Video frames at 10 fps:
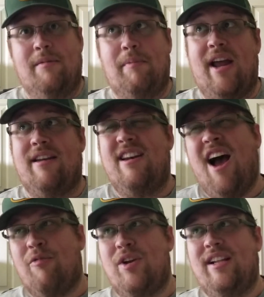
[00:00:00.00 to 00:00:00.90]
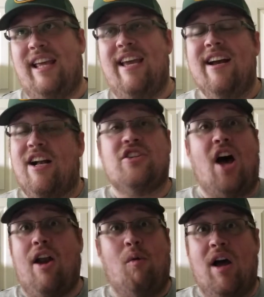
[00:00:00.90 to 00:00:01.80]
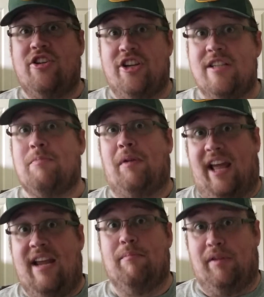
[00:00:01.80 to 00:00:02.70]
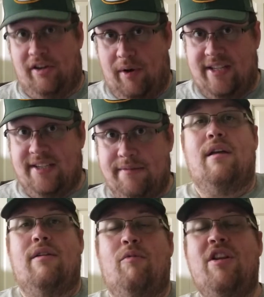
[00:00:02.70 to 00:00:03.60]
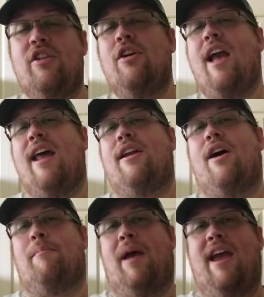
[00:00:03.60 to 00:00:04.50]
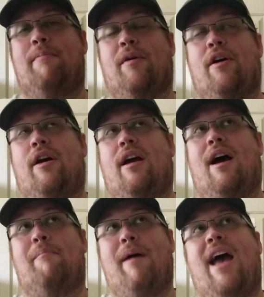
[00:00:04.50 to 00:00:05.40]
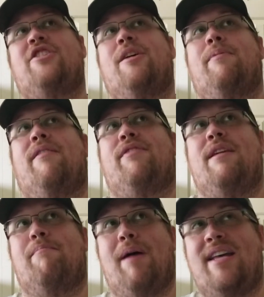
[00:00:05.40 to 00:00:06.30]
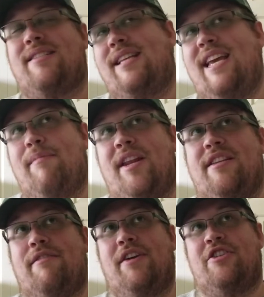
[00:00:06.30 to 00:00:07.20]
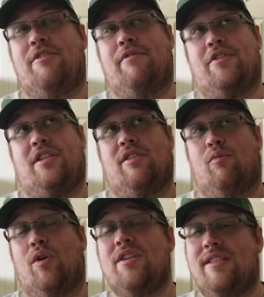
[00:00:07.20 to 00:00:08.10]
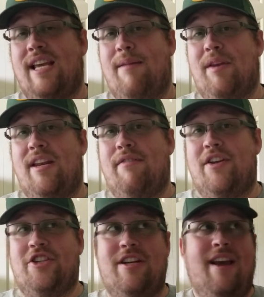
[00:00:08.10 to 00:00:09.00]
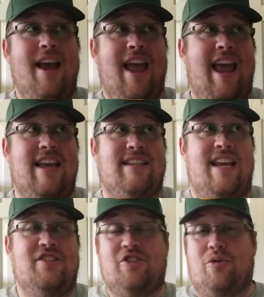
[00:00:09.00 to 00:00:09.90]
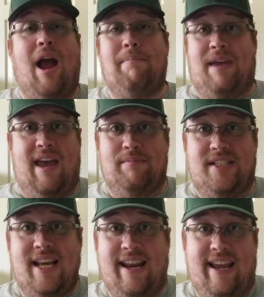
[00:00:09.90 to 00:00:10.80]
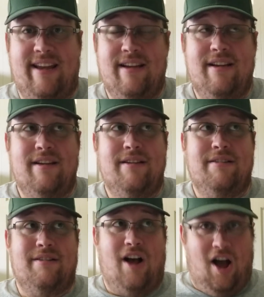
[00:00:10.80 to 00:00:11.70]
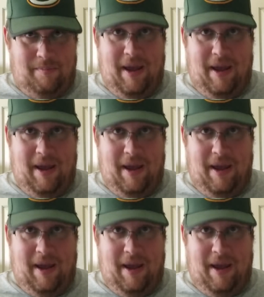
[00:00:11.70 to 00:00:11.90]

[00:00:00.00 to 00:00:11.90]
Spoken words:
But not really, because Ottawa just plain blew it. When you look at it on paper, a matchup of the best team in a division versus the worst team in a division is Trap Game City on